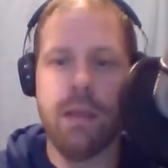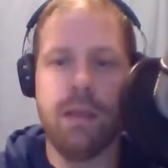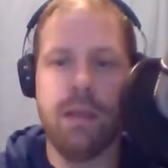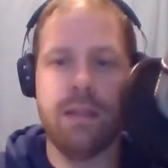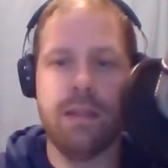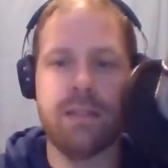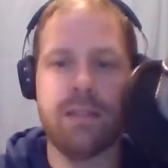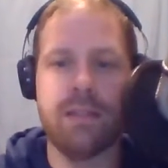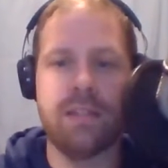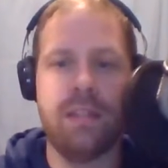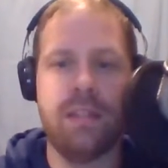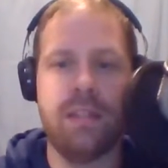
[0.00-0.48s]

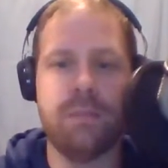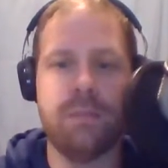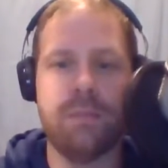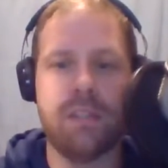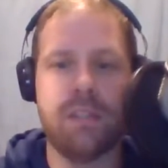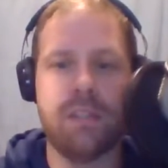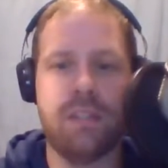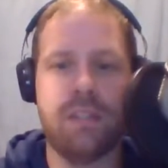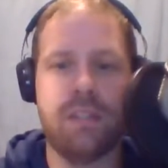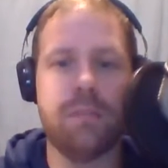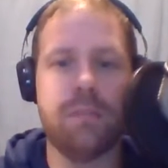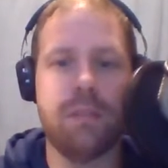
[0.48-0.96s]
That seems
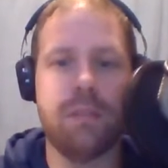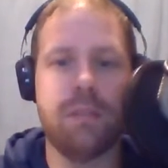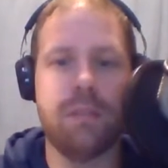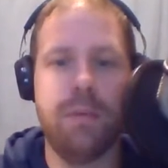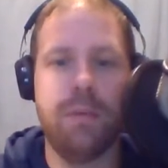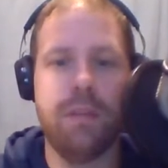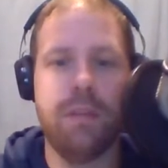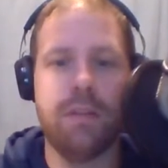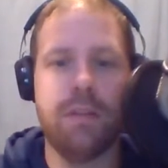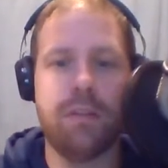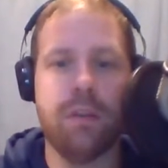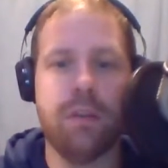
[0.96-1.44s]
to
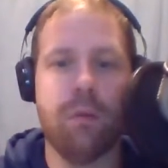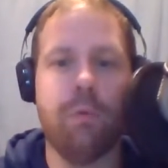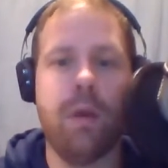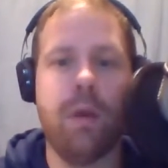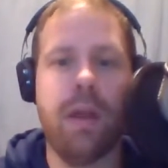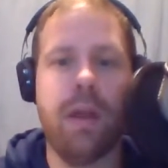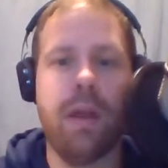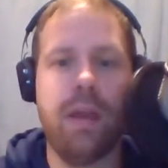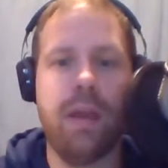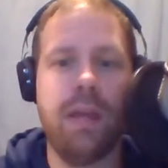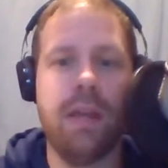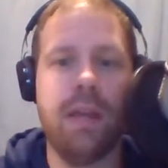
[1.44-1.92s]
be the
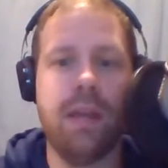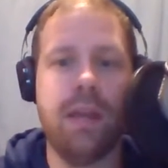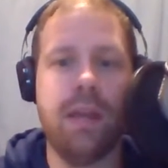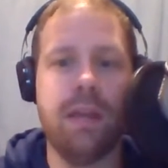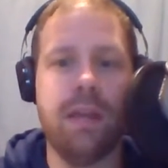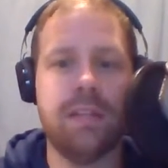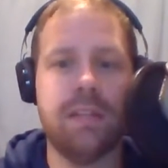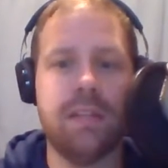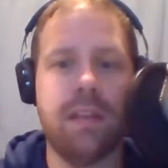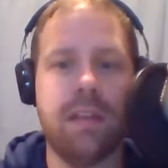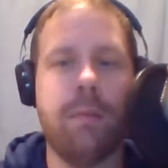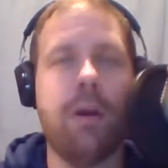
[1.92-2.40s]
way he
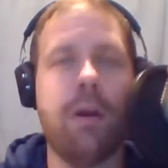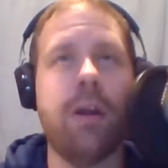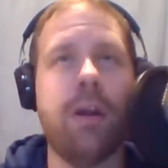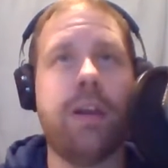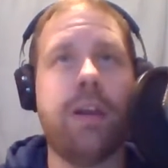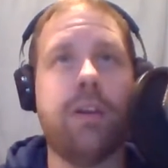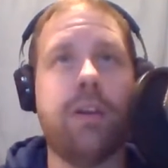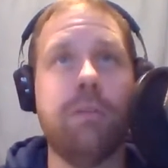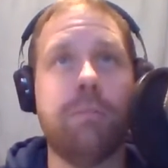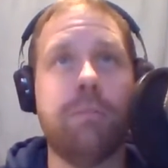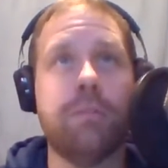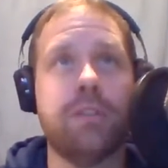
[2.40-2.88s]
is. And Amari
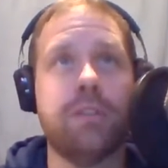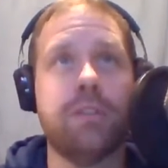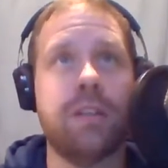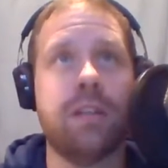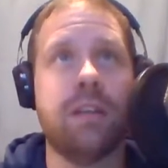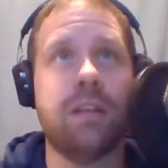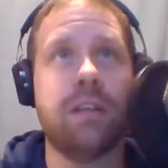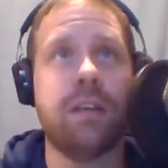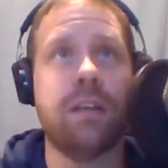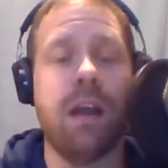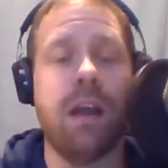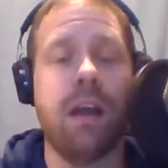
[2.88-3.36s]
Cooper is
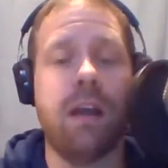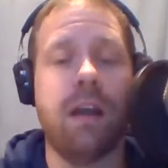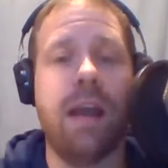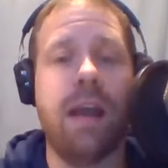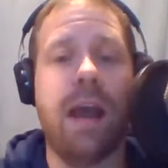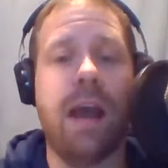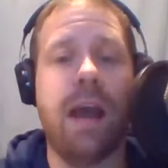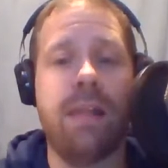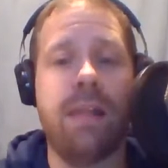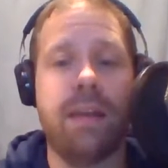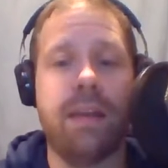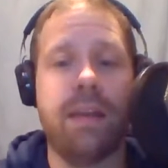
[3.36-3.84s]
a
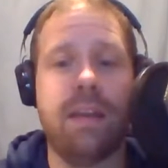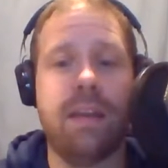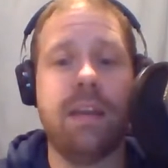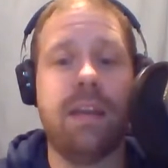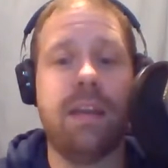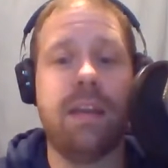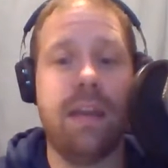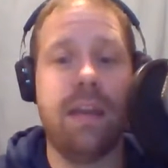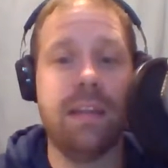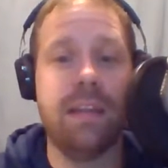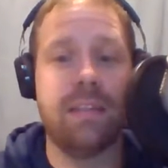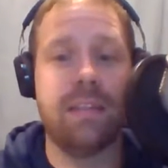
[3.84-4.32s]
guy that can
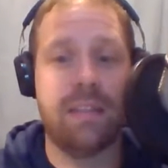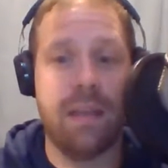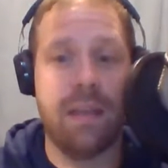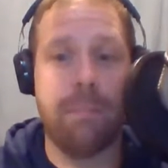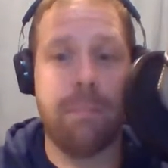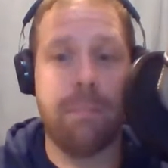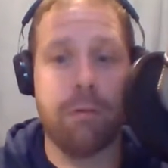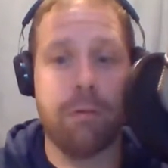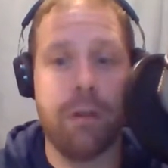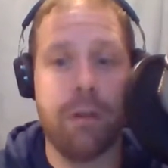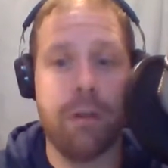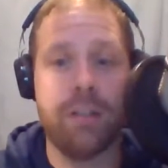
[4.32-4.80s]
get
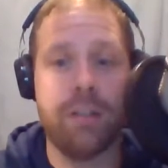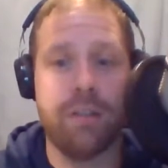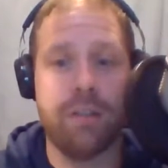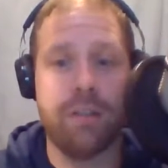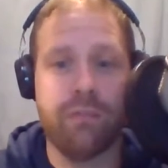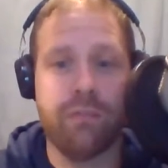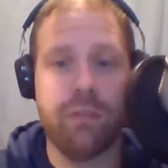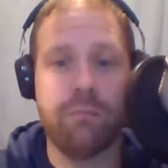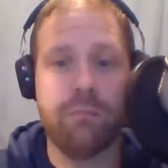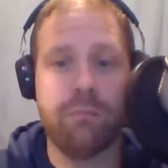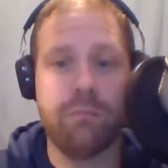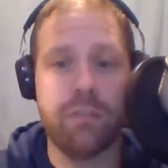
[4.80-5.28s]
separation
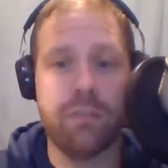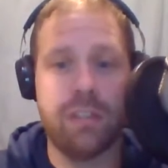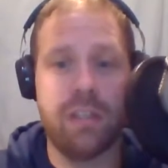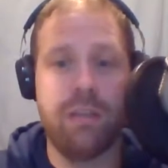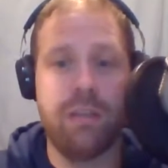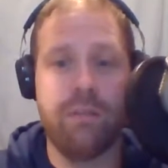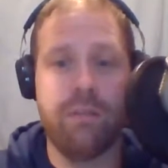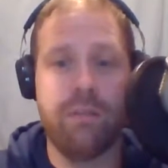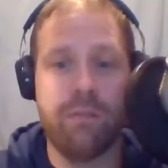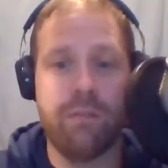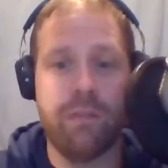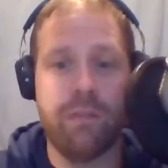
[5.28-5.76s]

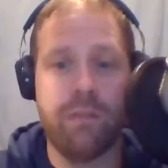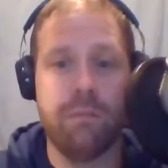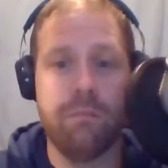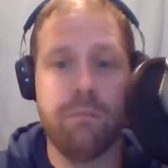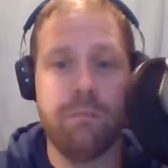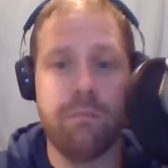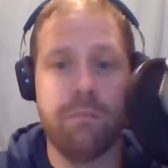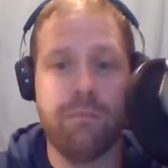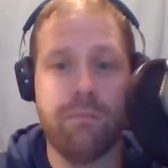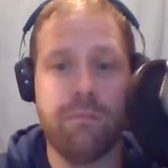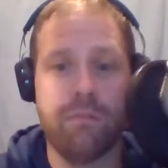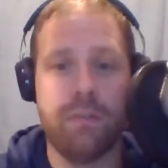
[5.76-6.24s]

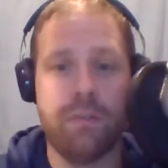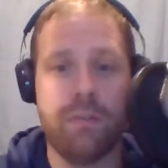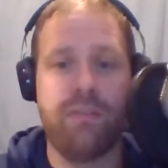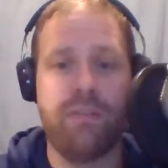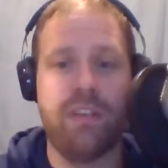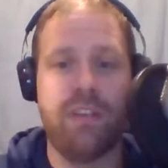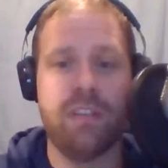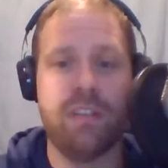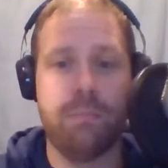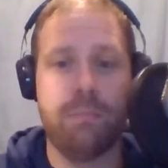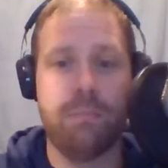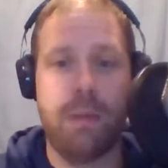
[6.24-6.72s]
from
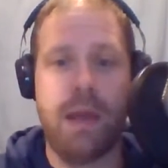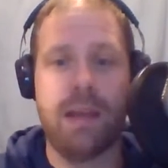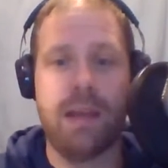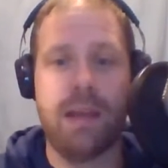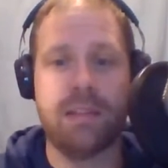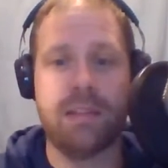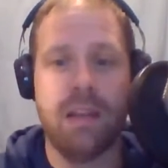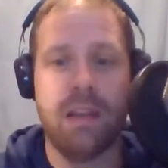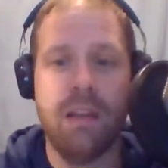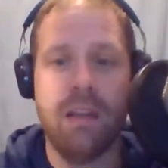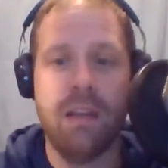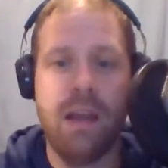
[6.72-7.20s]
defensive
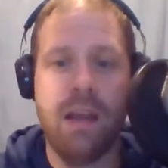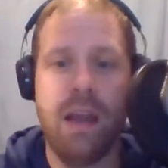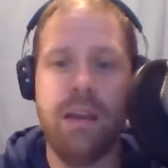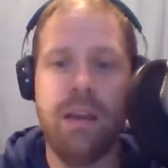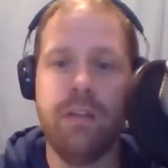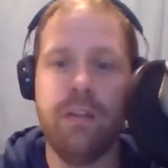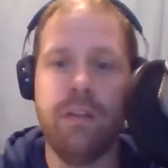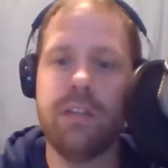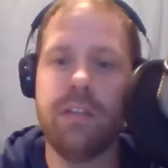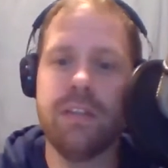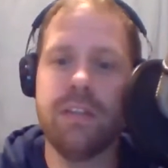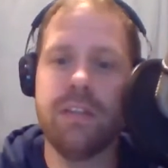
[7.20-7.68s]
backs. I
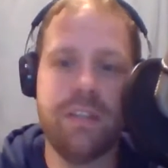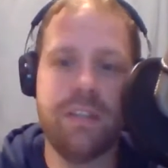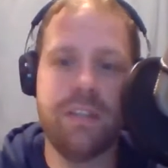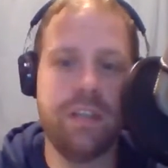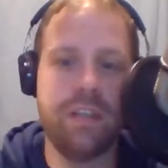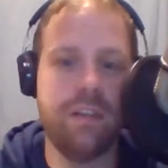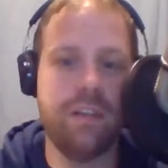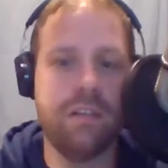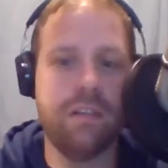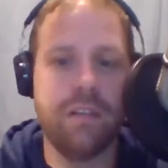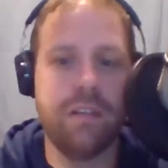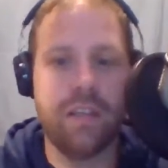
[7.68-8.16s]
know that this
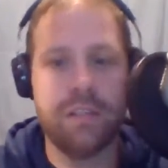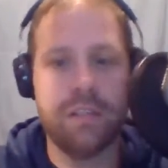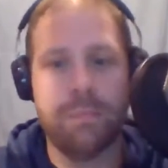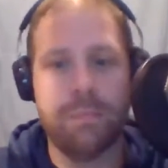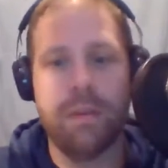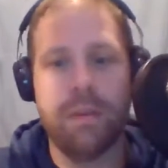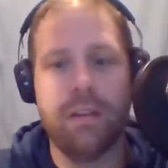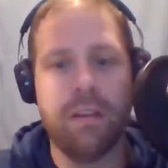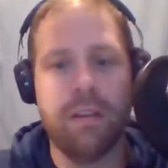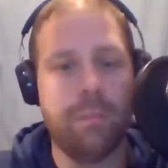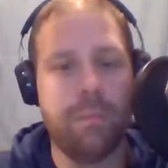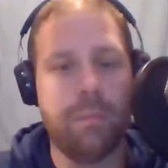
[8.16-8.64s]
year has
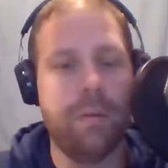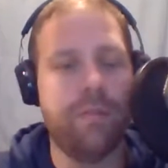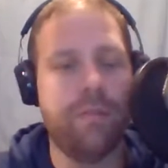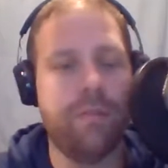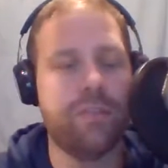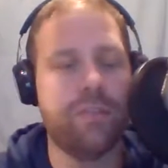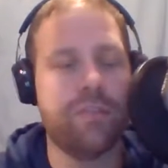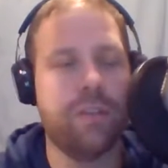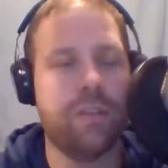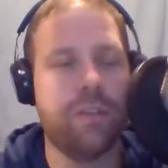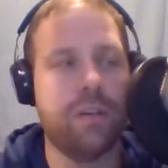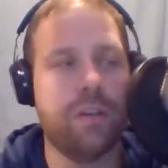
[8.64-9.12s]
been a little bit of
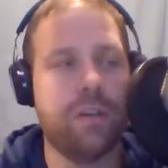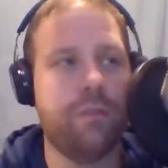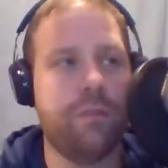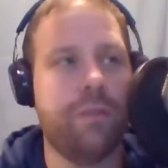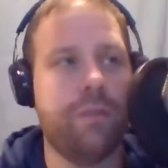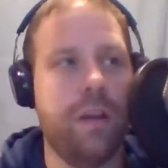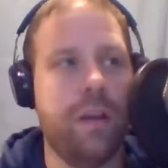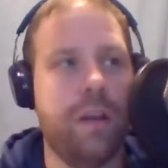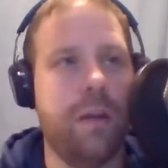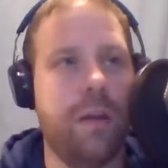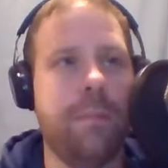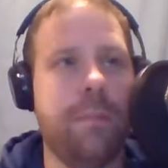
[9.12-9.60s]
a struggle
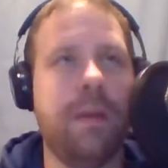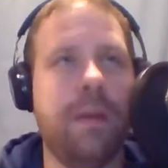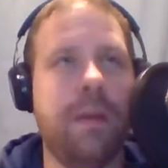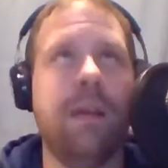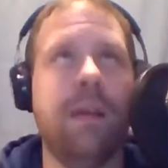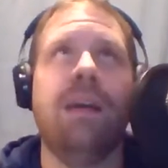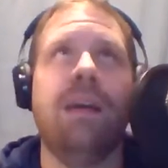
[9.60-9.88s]
for him.